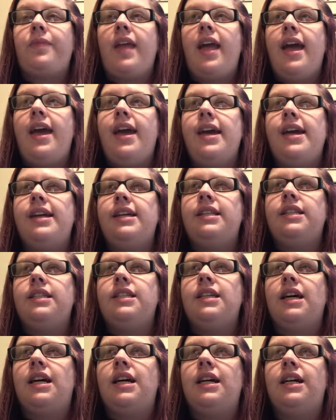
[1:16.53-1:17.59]

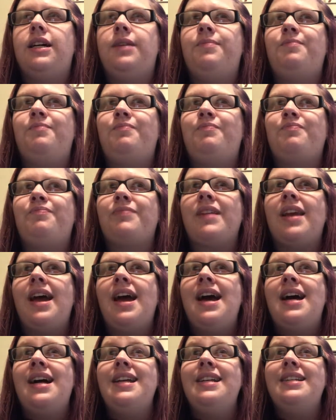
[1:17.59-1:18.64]
And
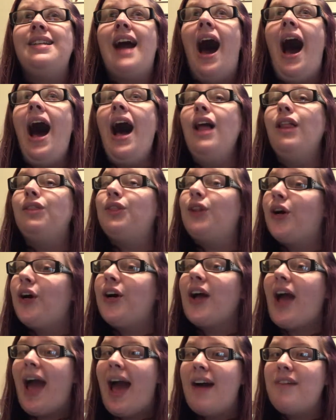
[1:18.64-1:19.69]
not
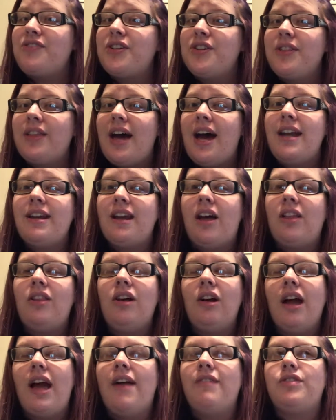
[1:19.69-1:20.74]
long after that, not
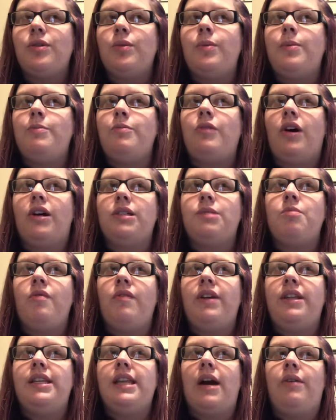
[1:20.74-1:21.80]
long after us
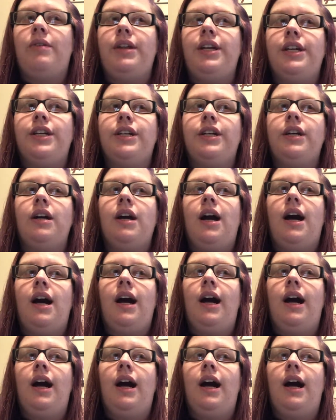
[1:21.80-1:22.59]
moving down here,